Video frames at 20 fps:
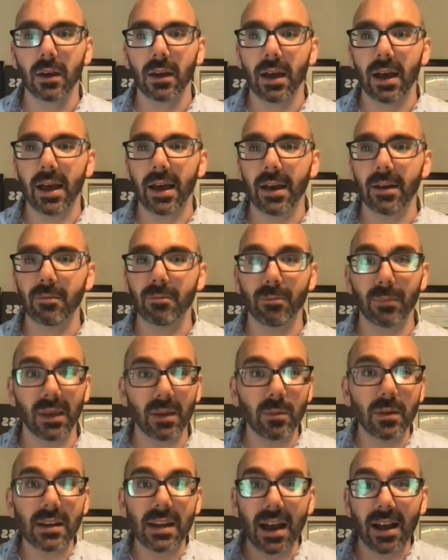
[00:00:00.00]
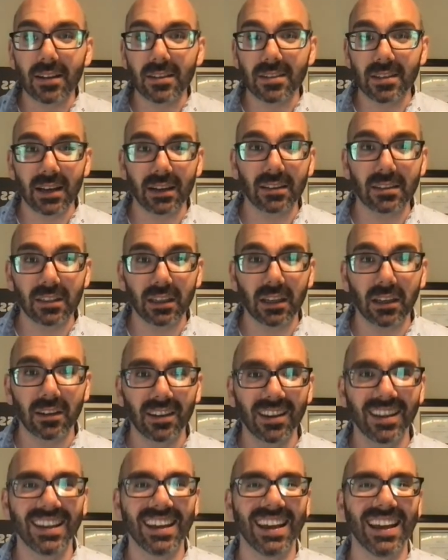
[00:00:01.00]
Uh, maybe not sexy,
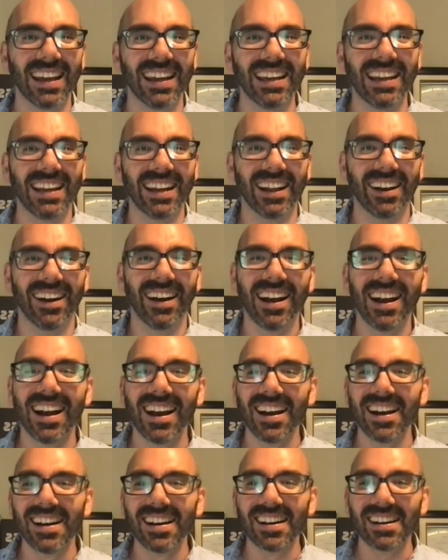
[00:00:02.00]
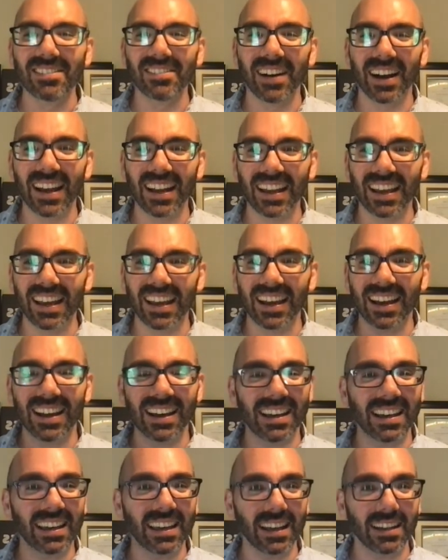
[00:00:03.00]
you know, but uh,
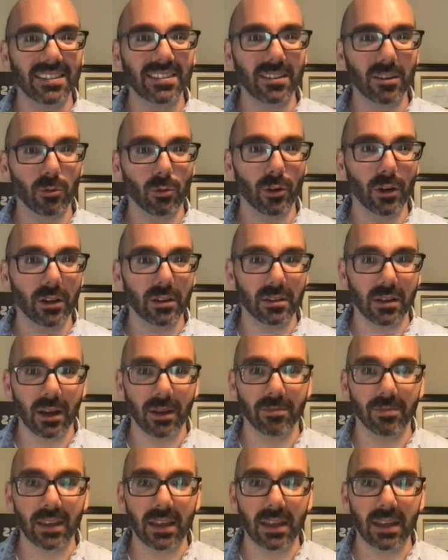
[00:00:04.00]
it gets the work done.